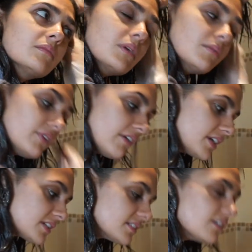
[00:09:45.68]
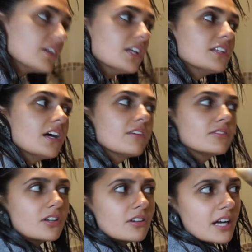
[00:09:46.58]
I'm very excited to have
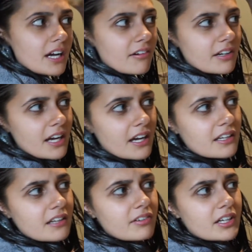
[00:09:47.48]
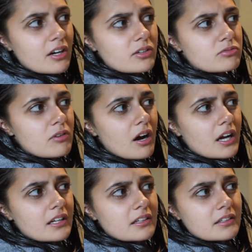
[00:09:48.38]
dark hair again if it goes
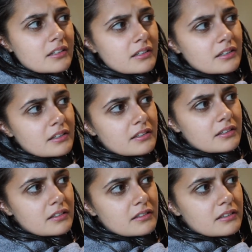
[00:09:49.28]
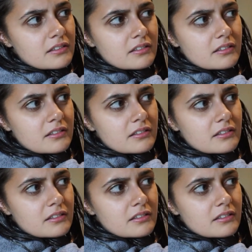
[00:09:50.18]
right. Hey.